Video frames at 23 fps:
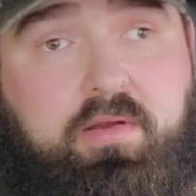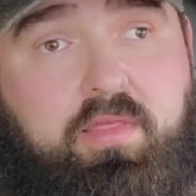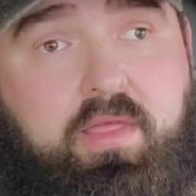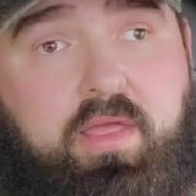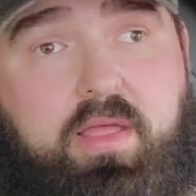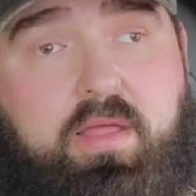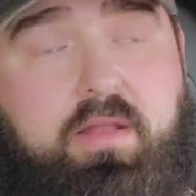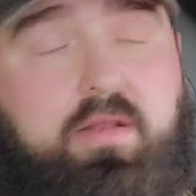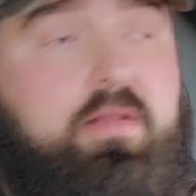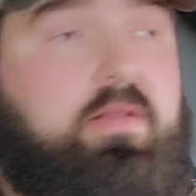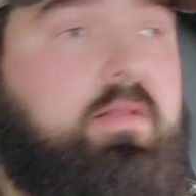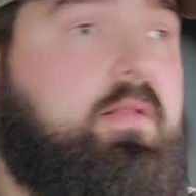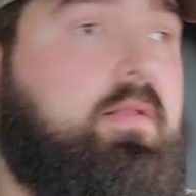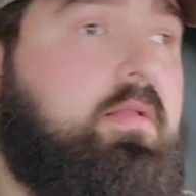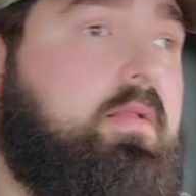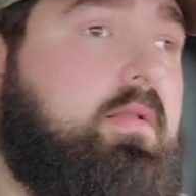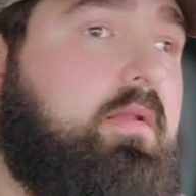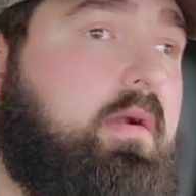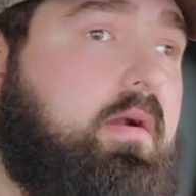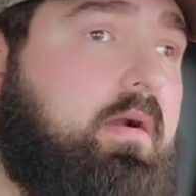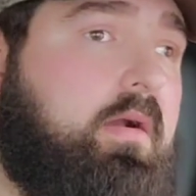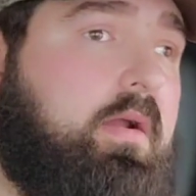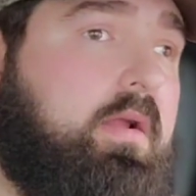that,
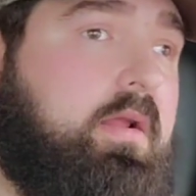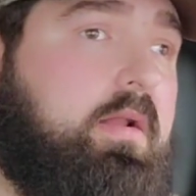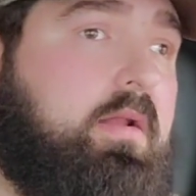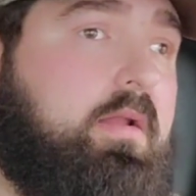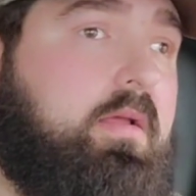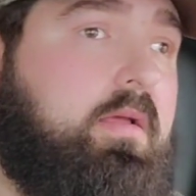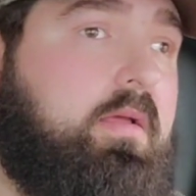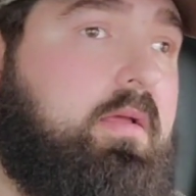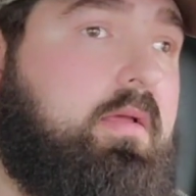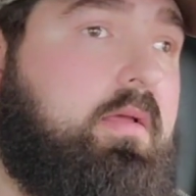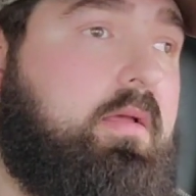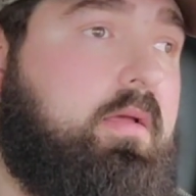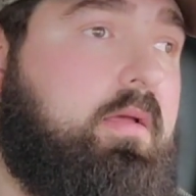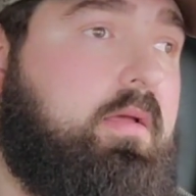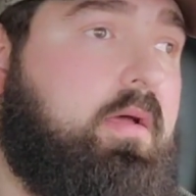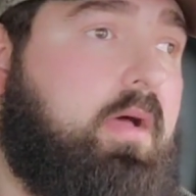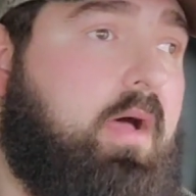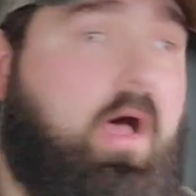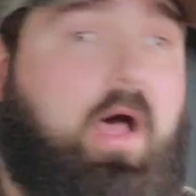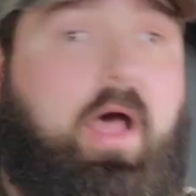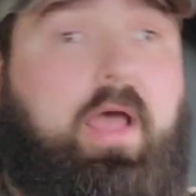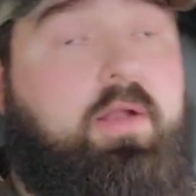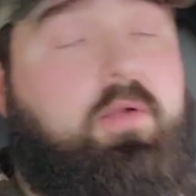all right?
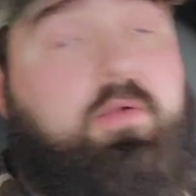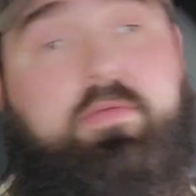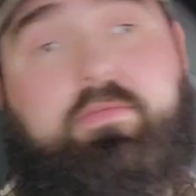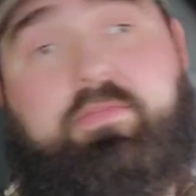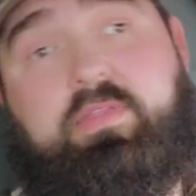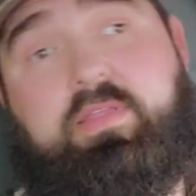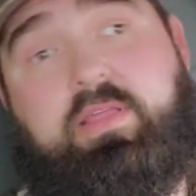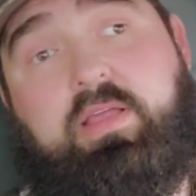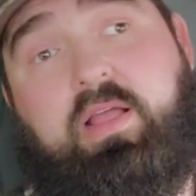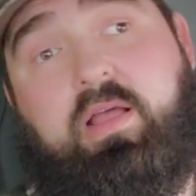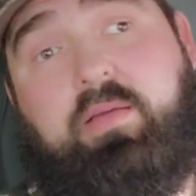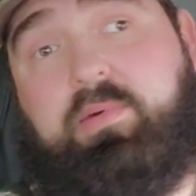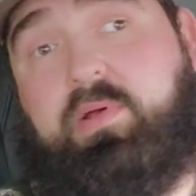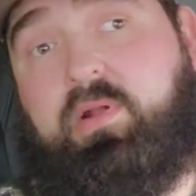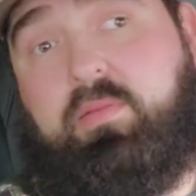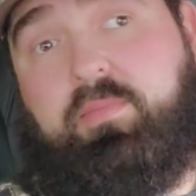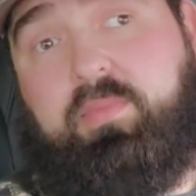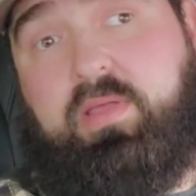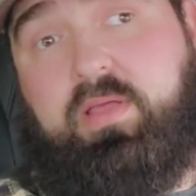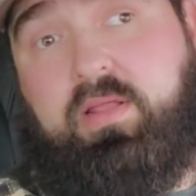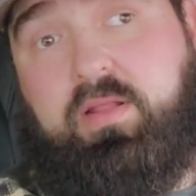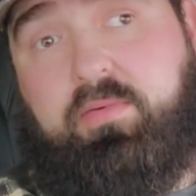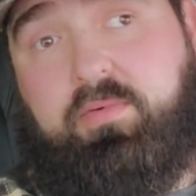I don't even think I'm gonna
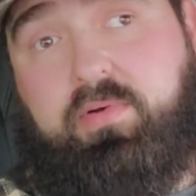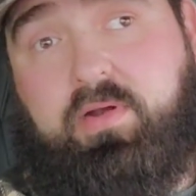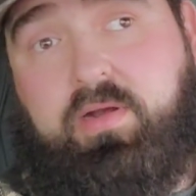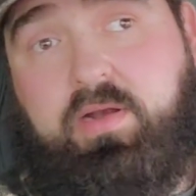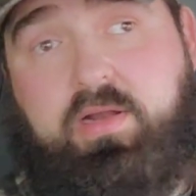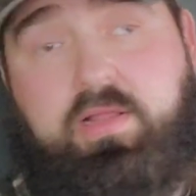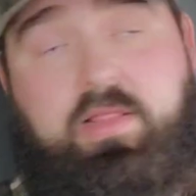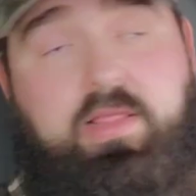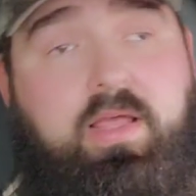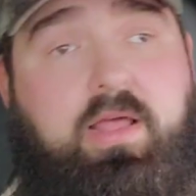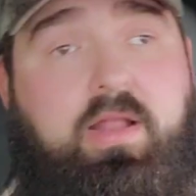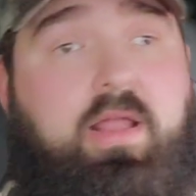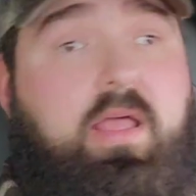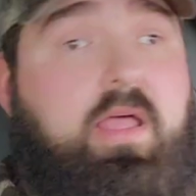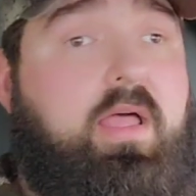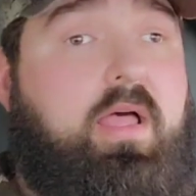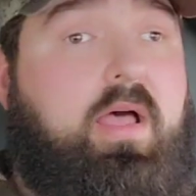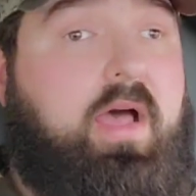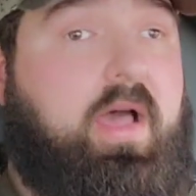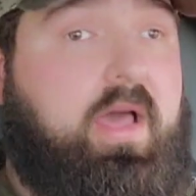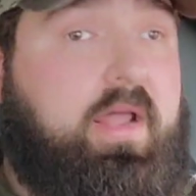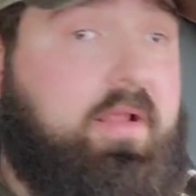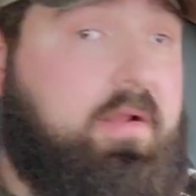be anywhere near that.
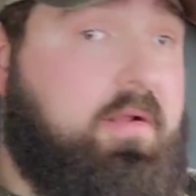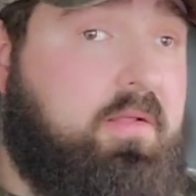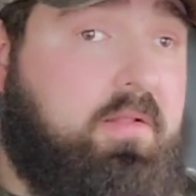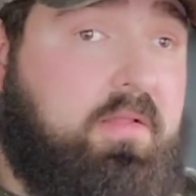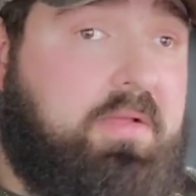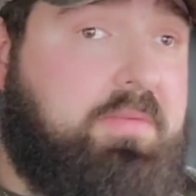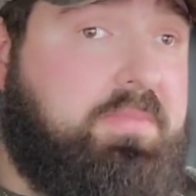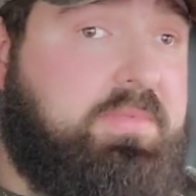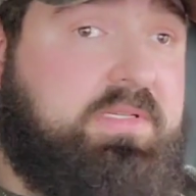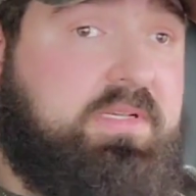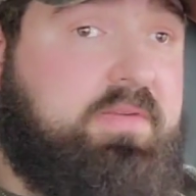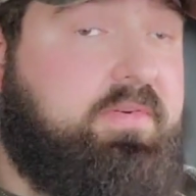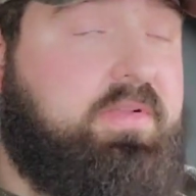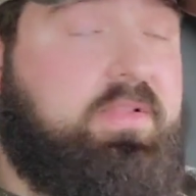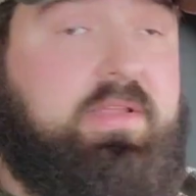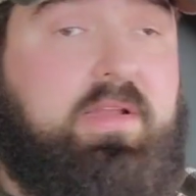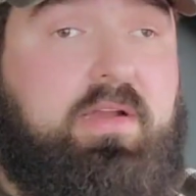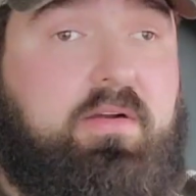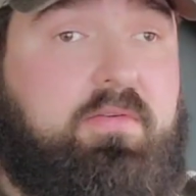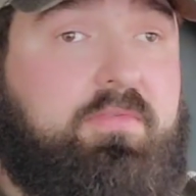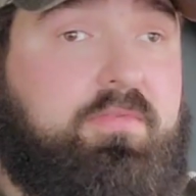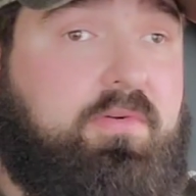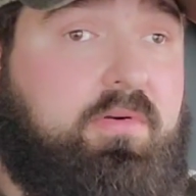I had a glimpse of it
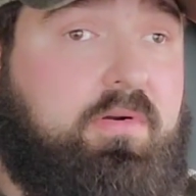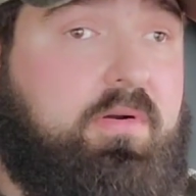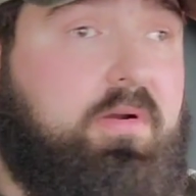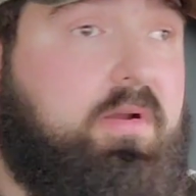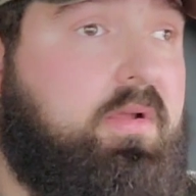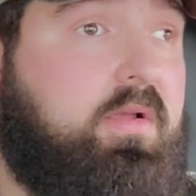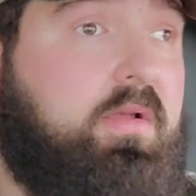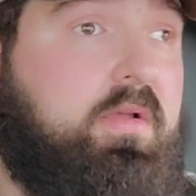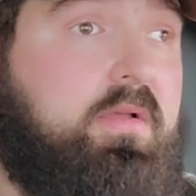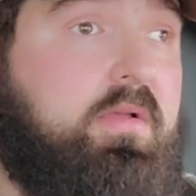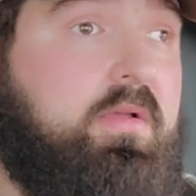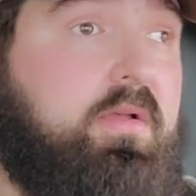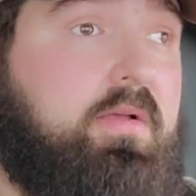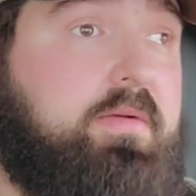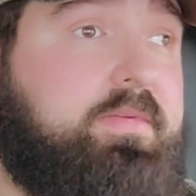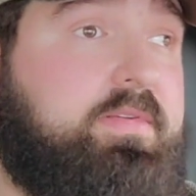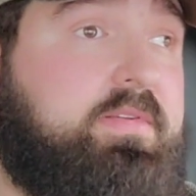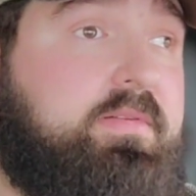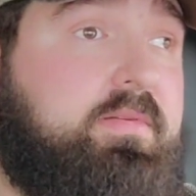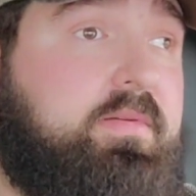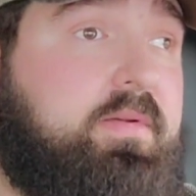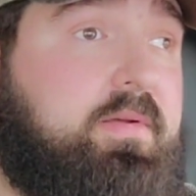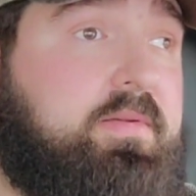there for a
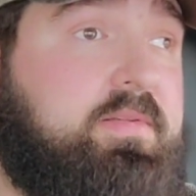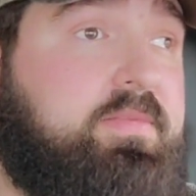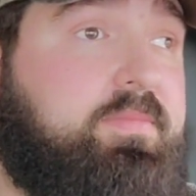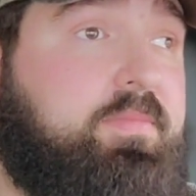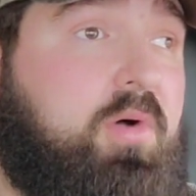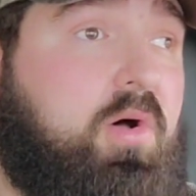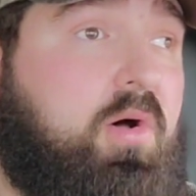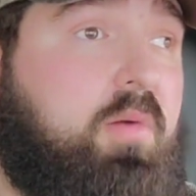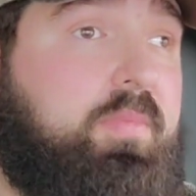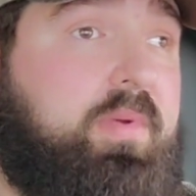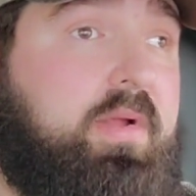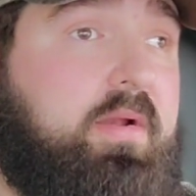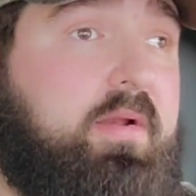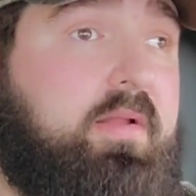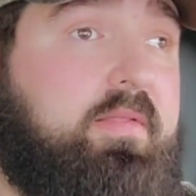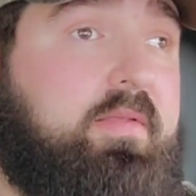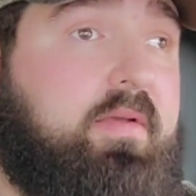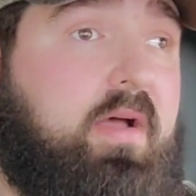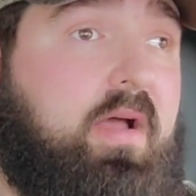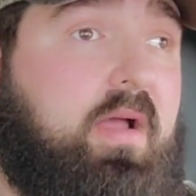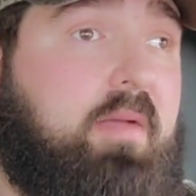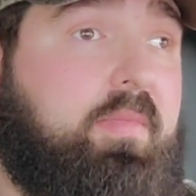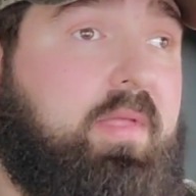small period of
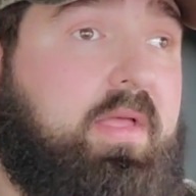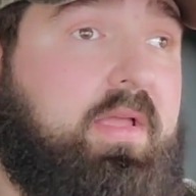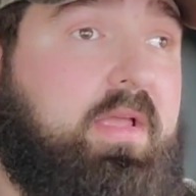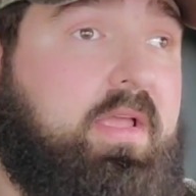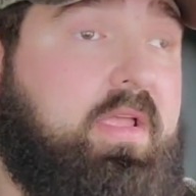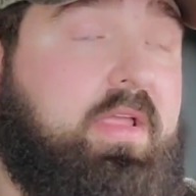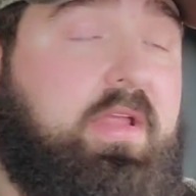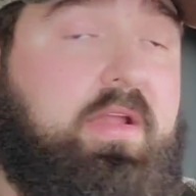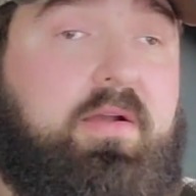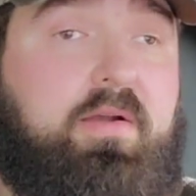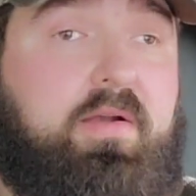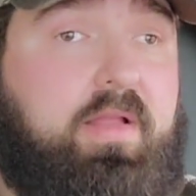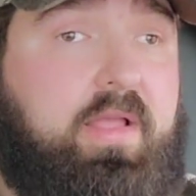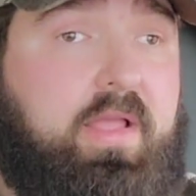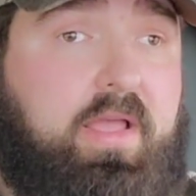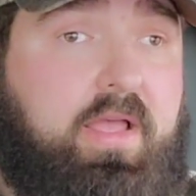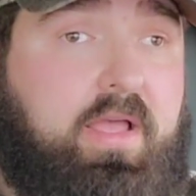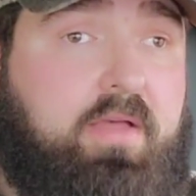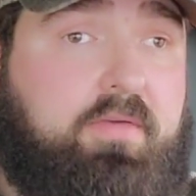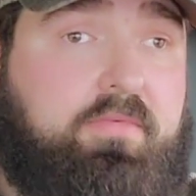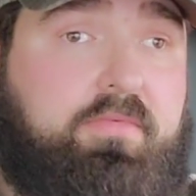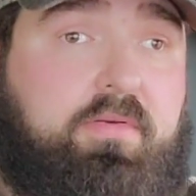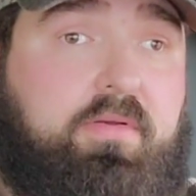time, like a year and a
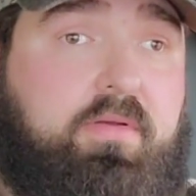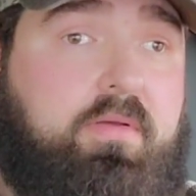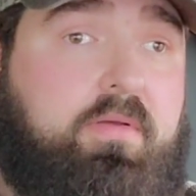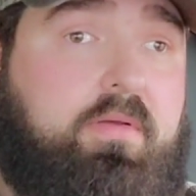half,